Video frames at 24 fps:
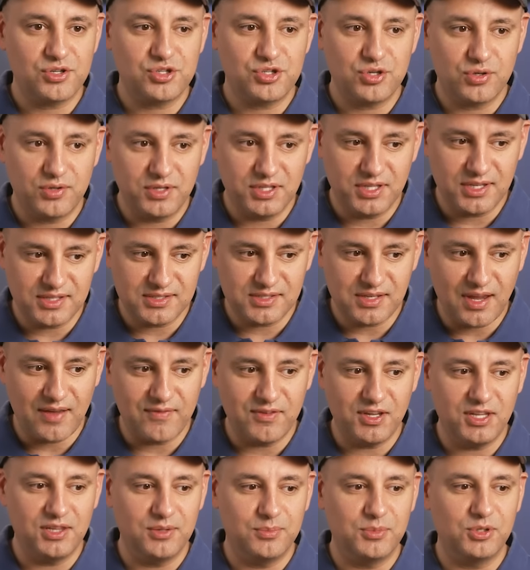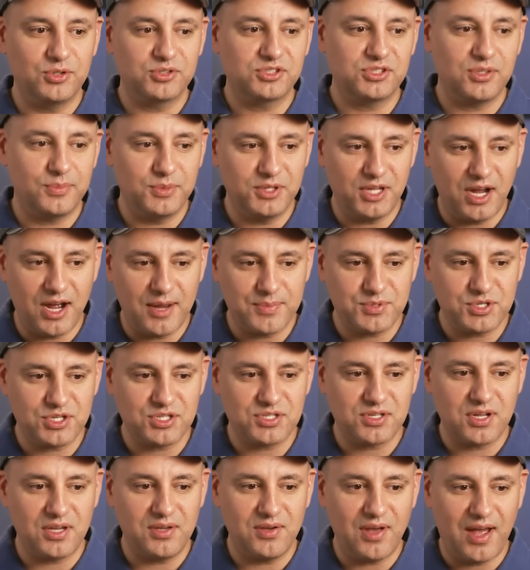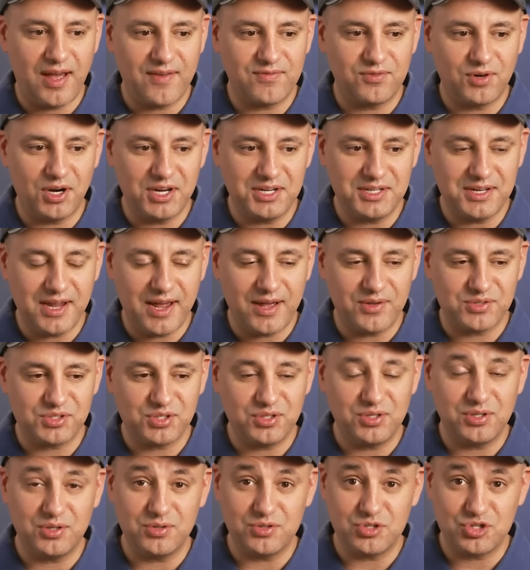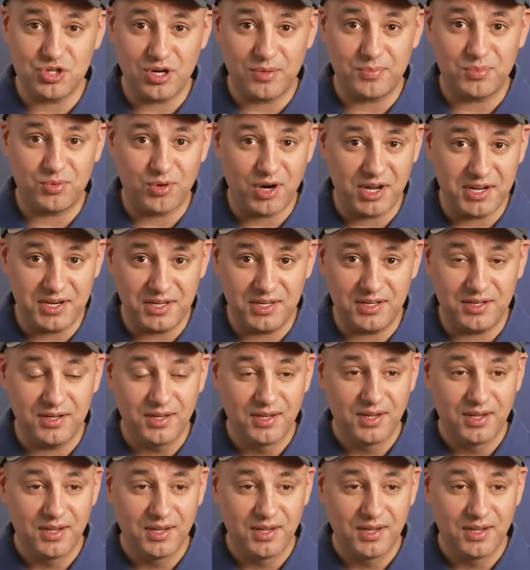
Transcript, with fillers: show you this available, some of the options that you have right now so you could jump right in.